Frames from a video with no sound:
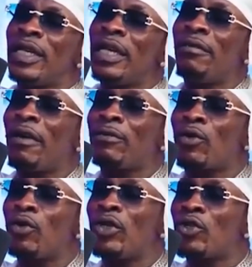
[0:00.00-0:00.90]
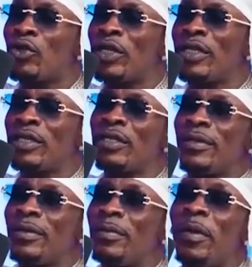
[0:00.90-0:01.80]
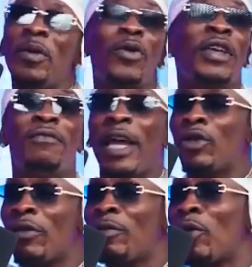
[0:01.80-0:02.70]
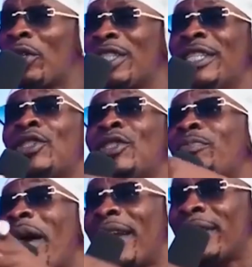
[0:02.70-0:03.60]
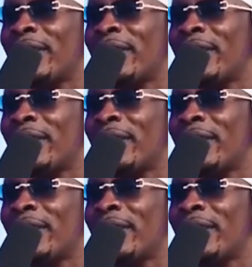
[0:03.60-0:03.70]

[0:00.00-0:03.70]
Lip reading: If I have to go into it, maybe they'll give light off because it is bad.